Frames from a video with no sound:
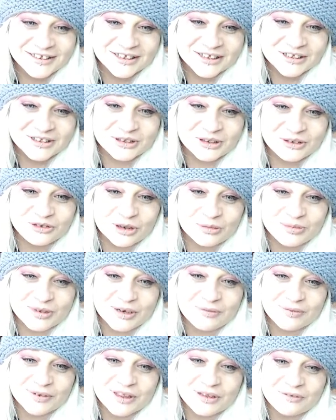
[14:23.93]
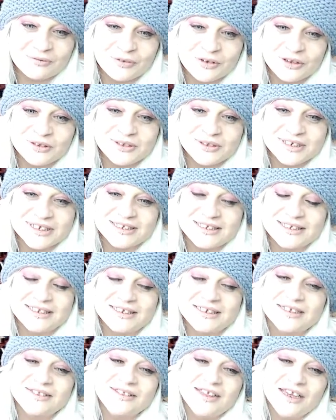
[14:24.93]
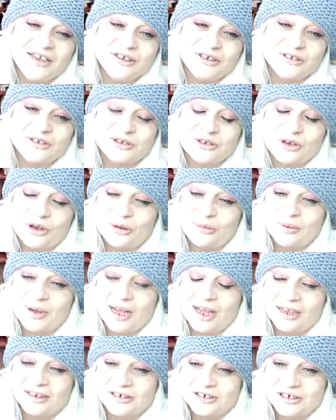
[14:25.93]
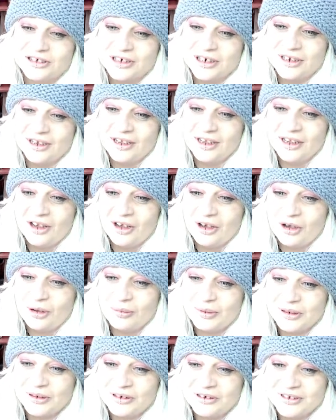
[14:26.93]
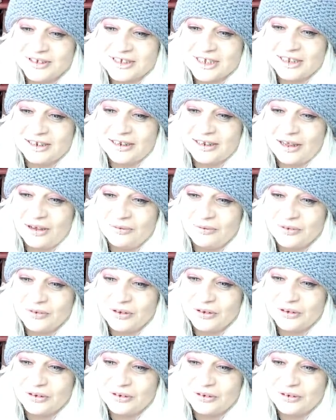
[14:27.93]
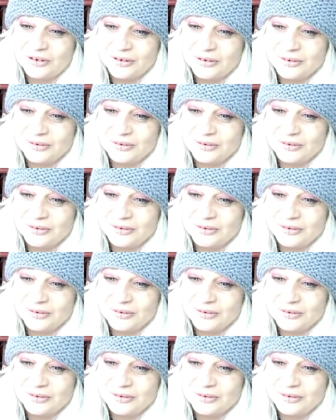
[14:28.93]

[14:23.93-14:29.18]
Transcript: So I dropped everything for you, dear sister. Thank you so much. Oh my goodness, I love you.